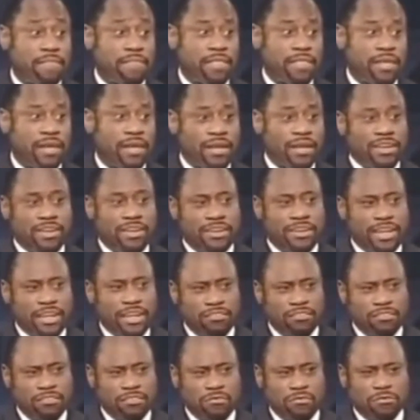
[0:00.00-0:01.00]
And he
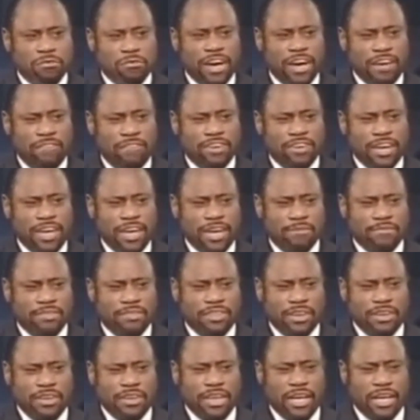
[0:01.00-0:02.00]
tells you five times
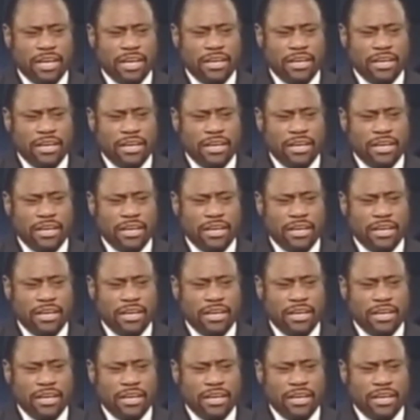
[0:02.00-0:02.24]
that day.